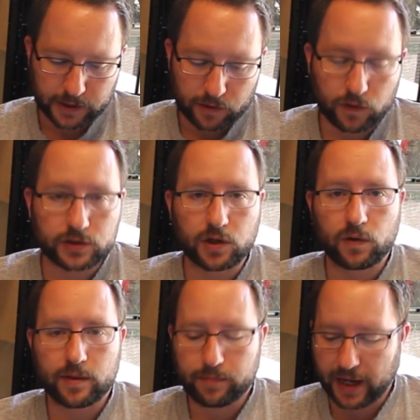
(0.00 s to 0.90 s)

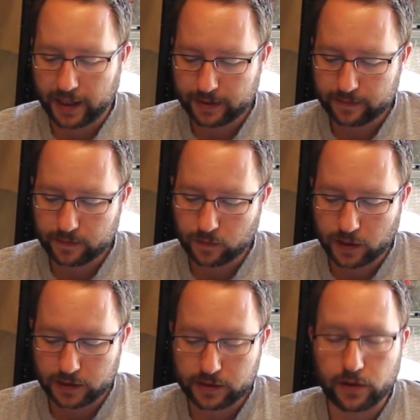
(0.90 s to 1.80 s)
Rust-Oleum paint
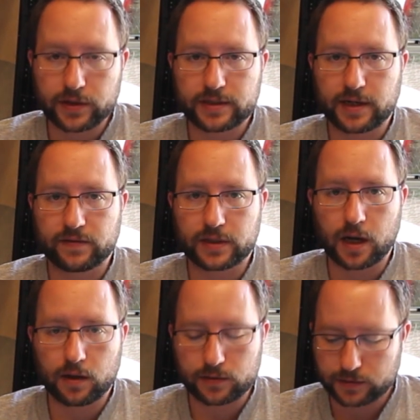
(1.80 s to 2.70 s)
was
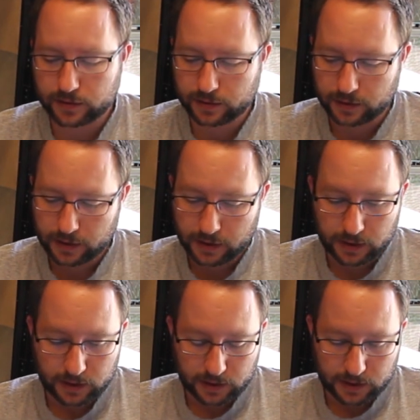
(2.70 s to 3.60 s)
$37.
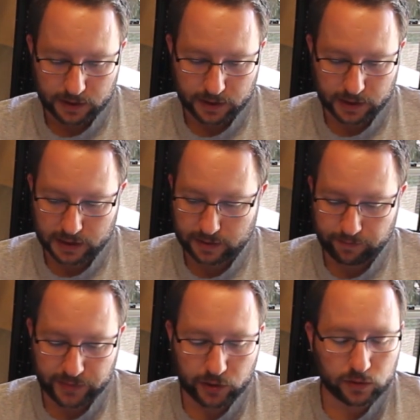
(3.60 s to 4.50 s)

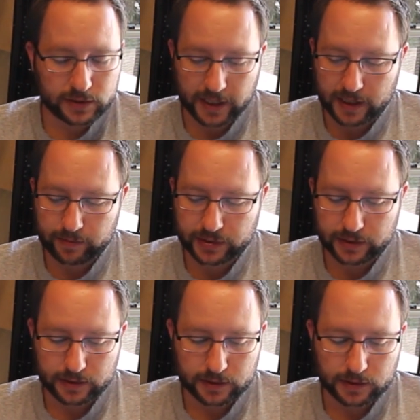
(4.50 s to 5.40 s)
Butyl tape
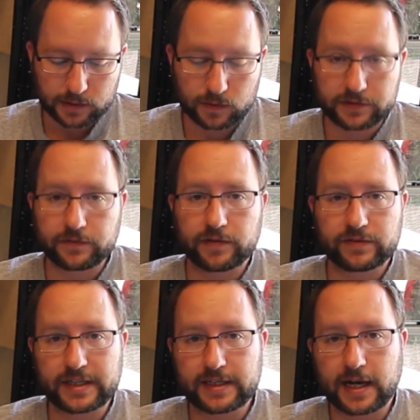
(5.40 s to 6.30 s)
was
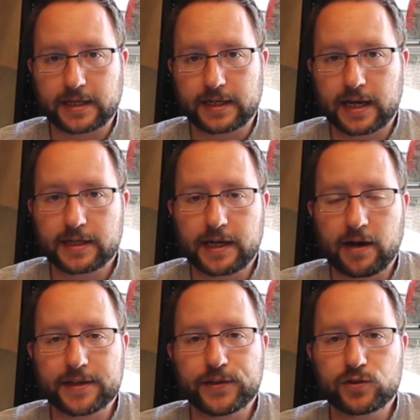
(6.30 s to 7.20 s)
$15.99. Now
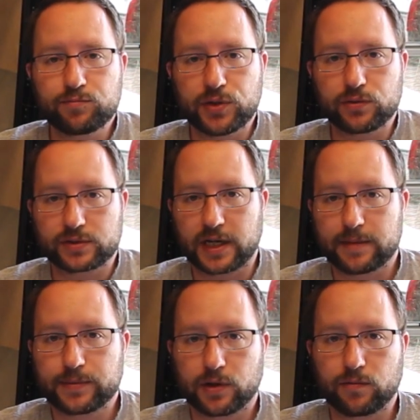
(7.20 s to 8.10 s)
I used butyl
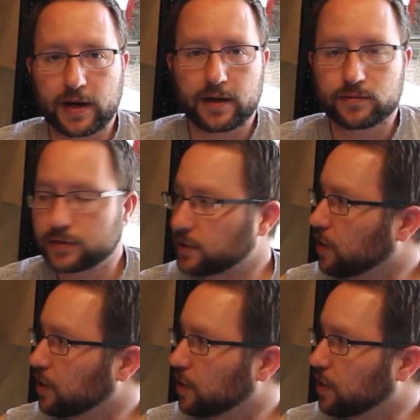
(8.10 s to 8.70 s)
tape around